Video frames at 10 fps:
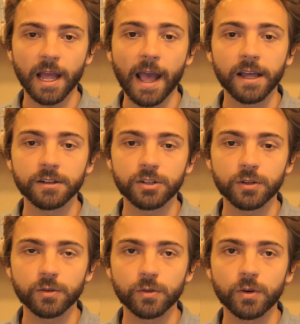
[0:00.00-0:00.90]
and
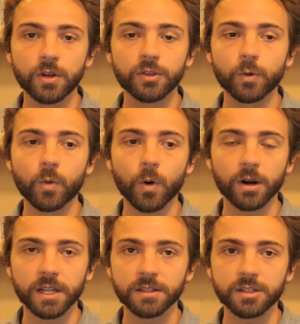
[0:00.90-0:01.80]
to the war
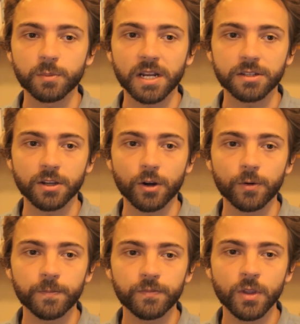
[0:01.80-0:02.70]
against Mexico,